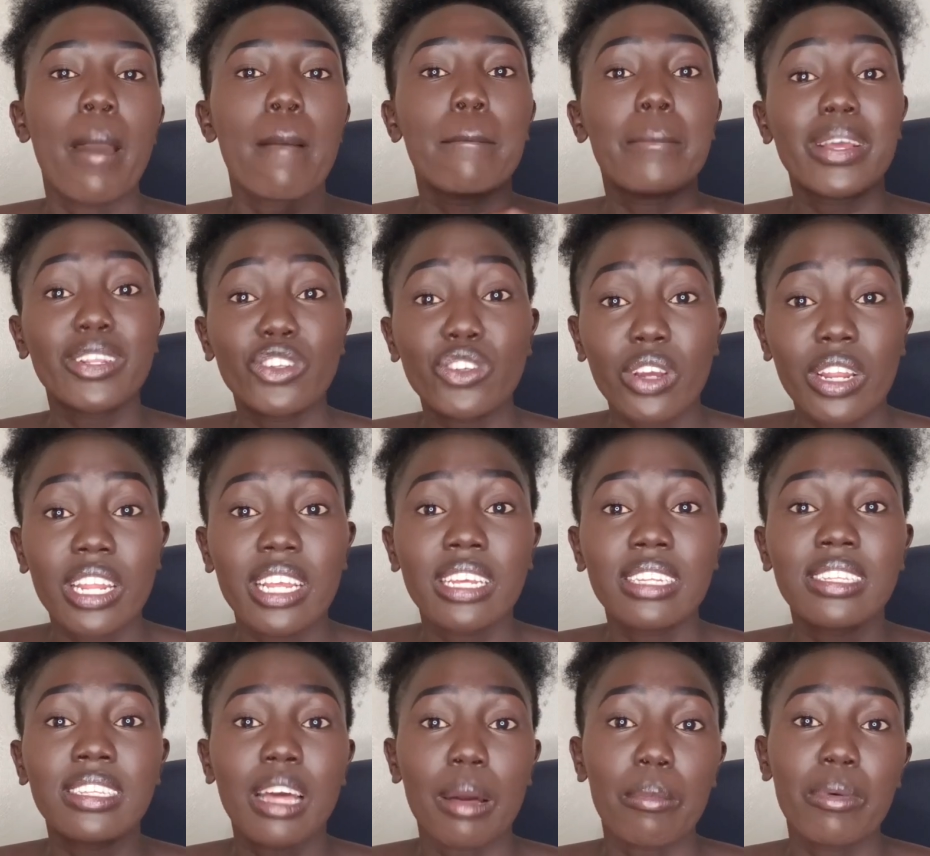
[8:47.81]

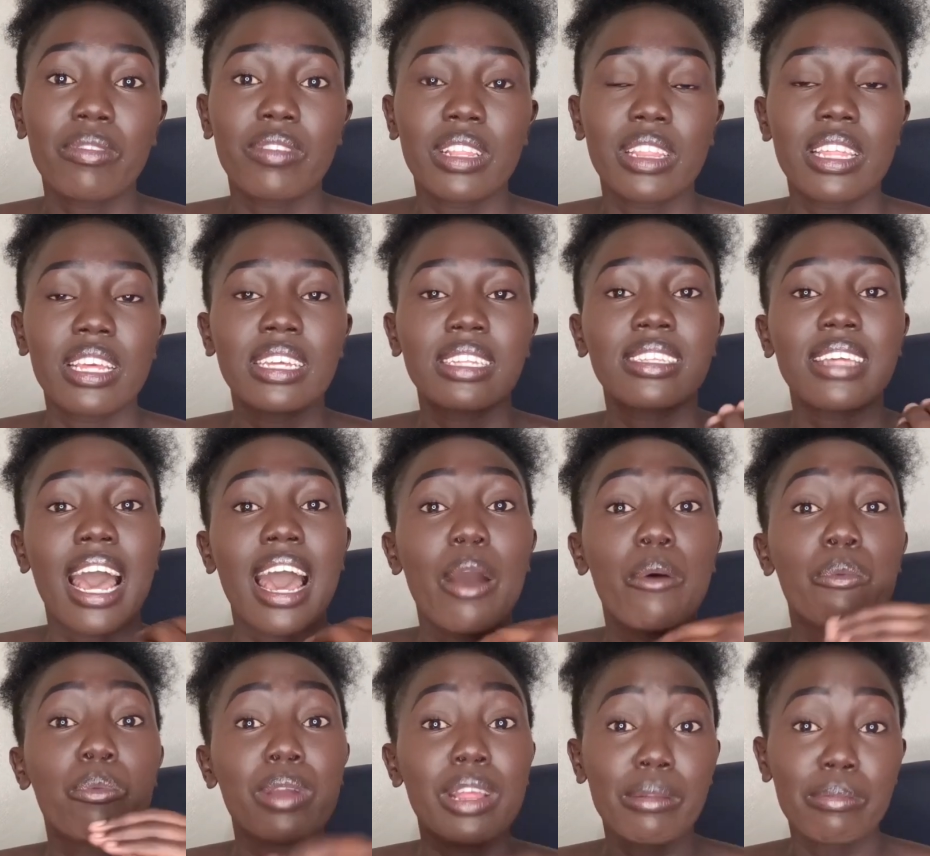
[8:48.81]
mentioning some of the things I
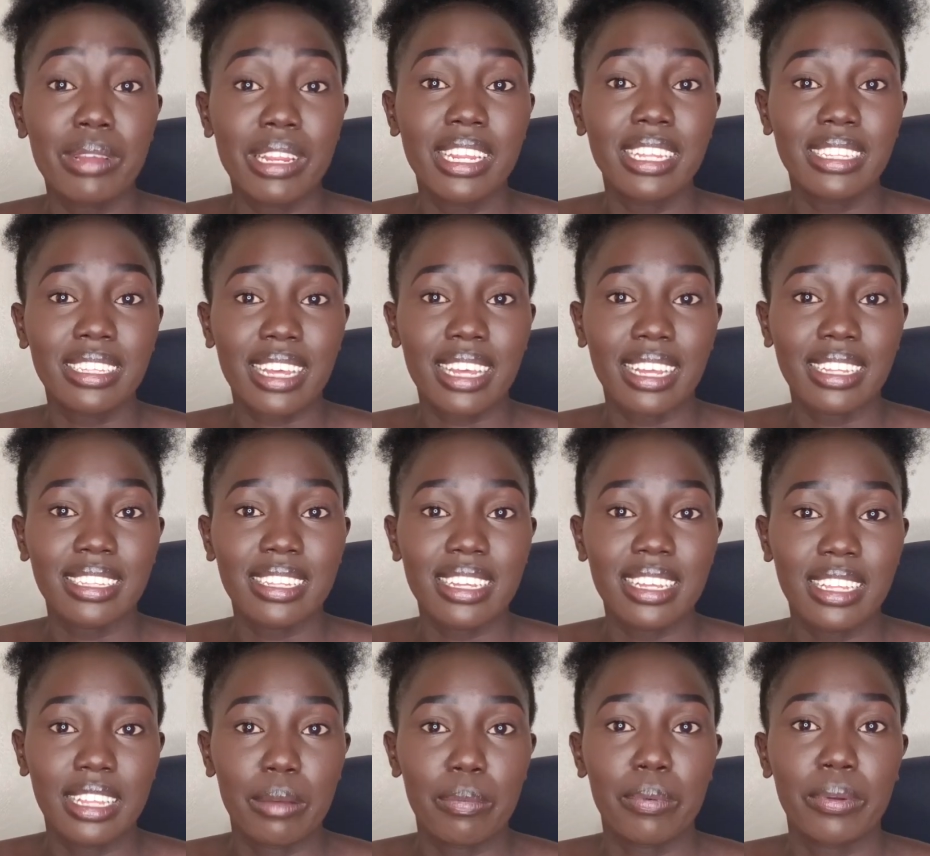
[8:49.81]
will be
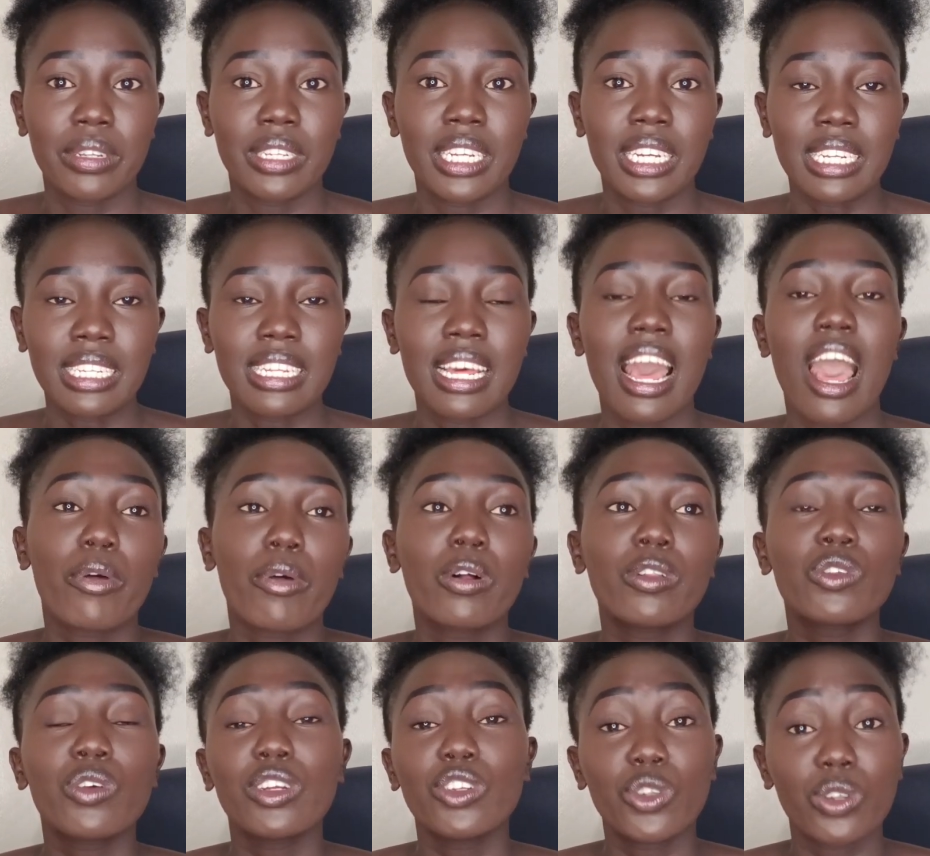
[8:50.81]
discussing in the project, and
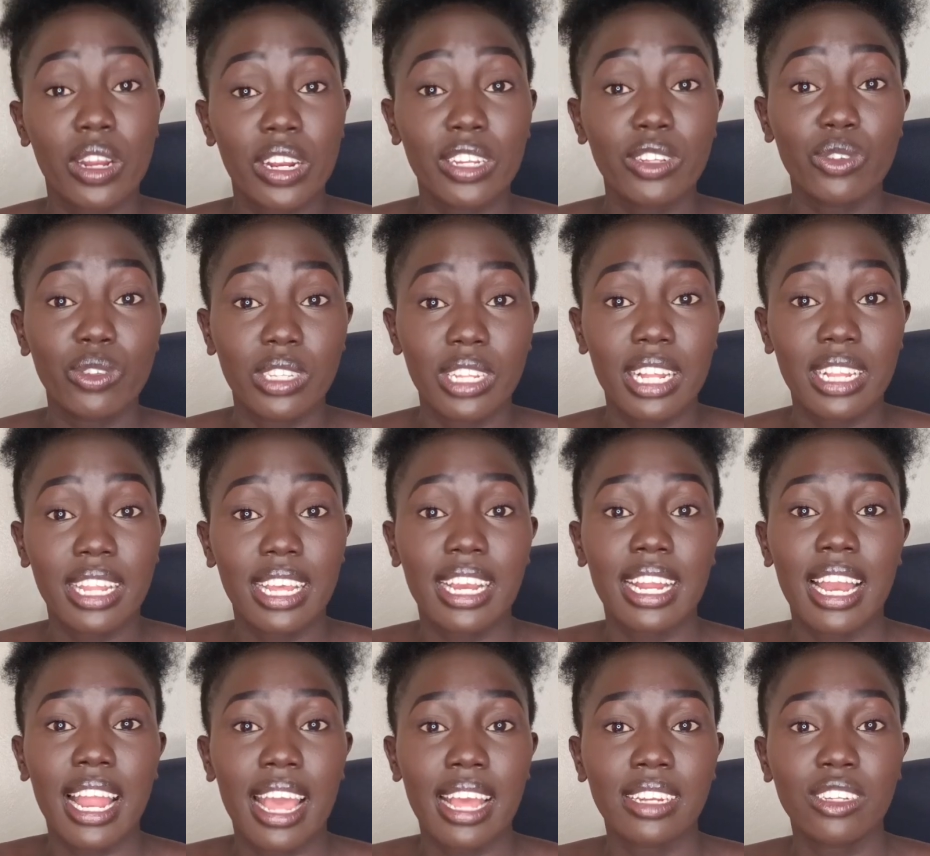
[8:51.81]
also ensuring to tell the
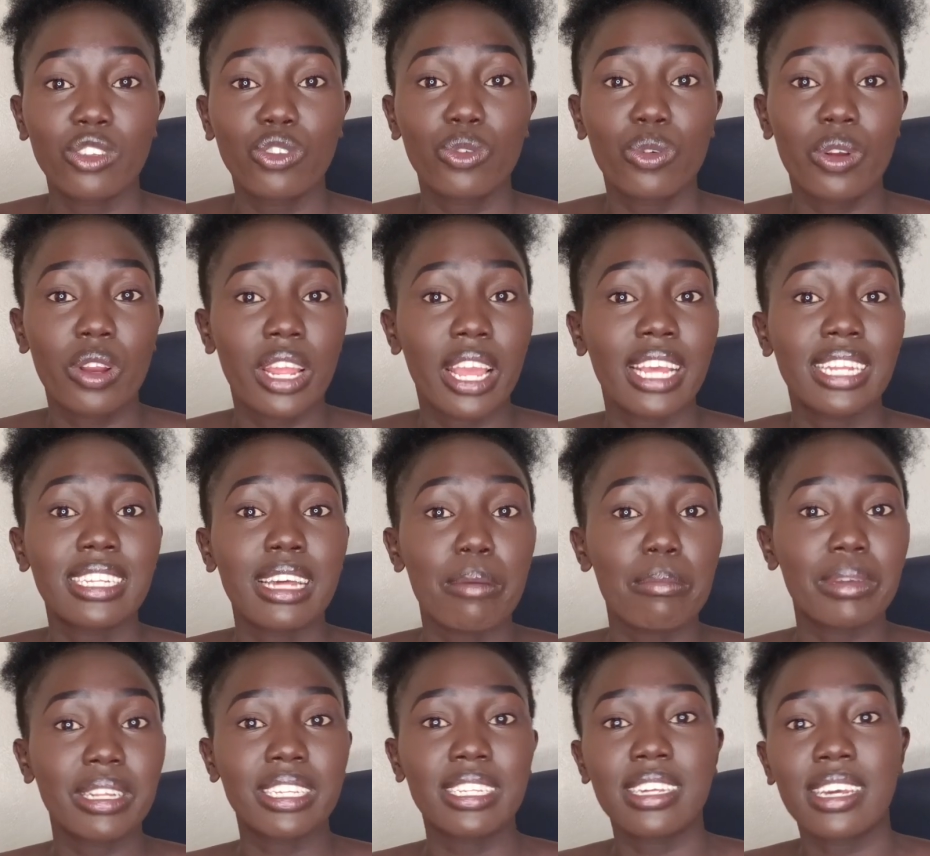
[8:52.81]
client to create
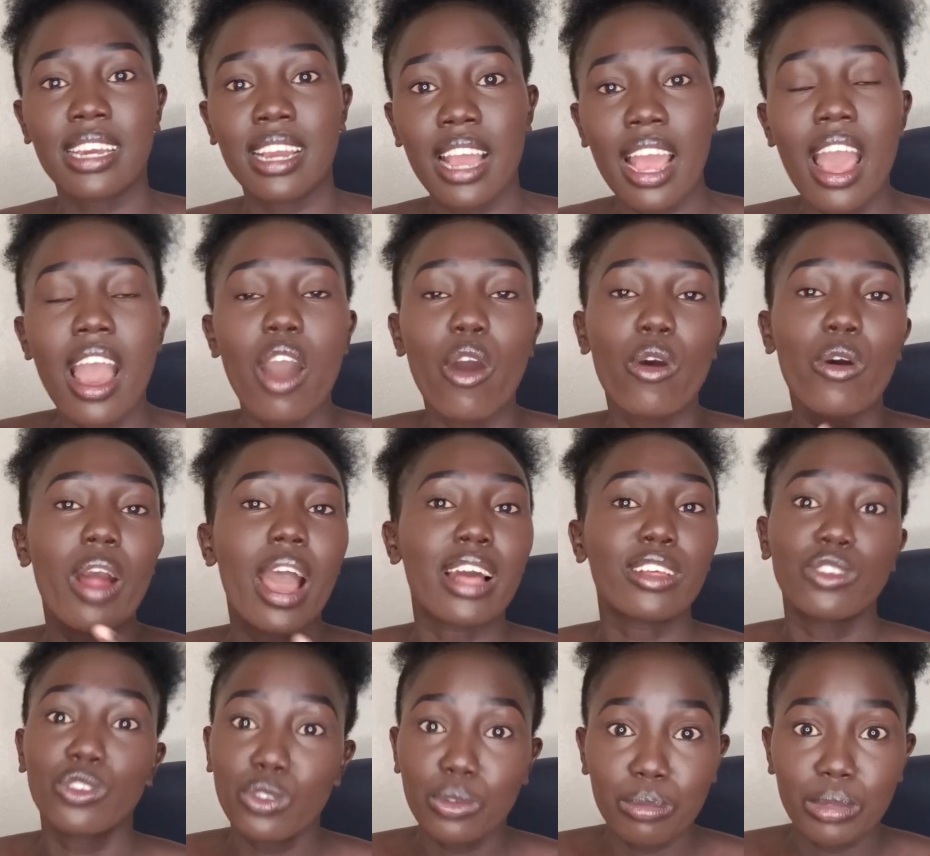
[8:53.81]
a meeting or
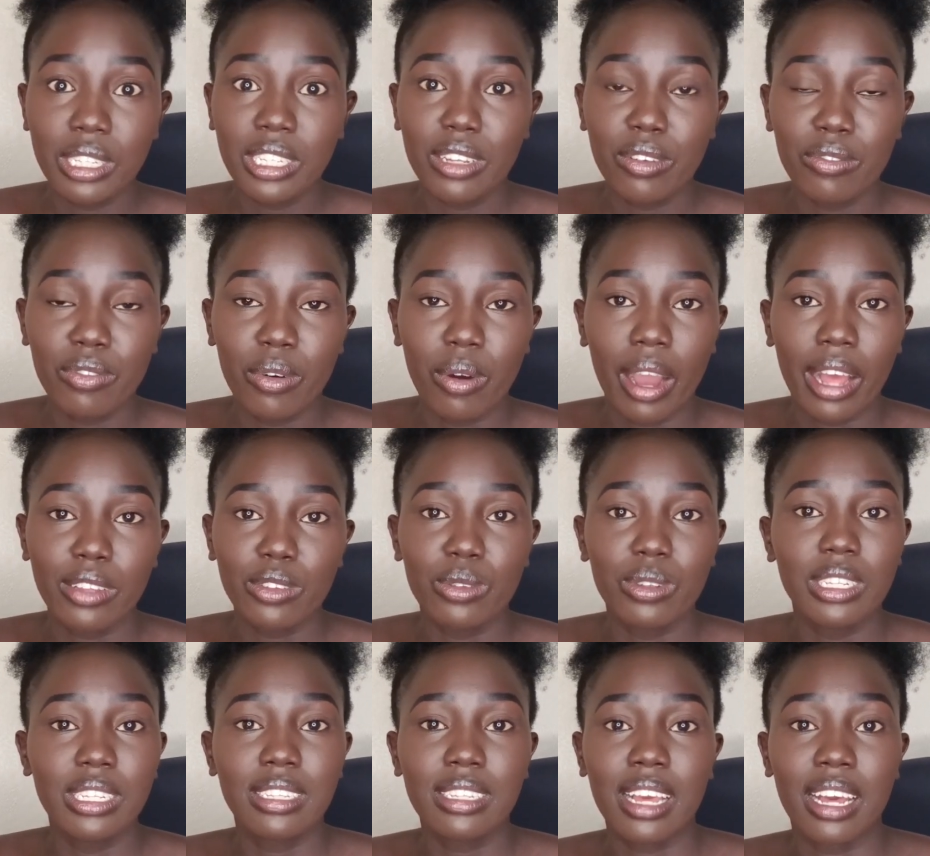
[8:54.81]
a Zoom meeting for us
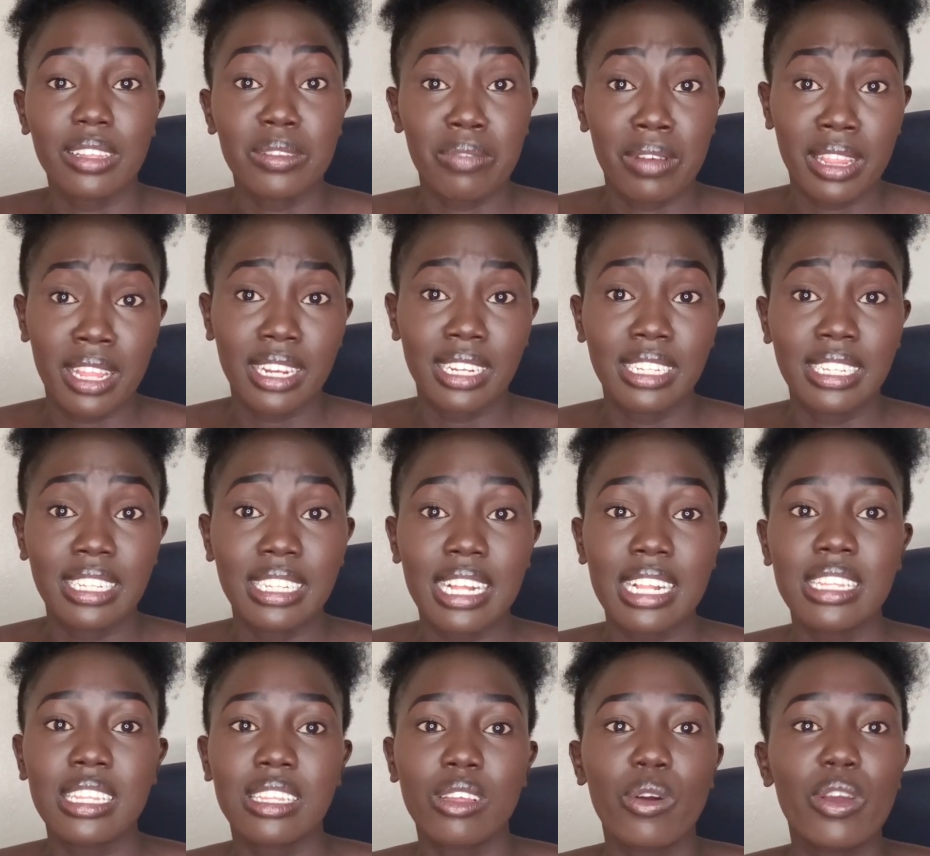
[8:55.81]
to discuss further details.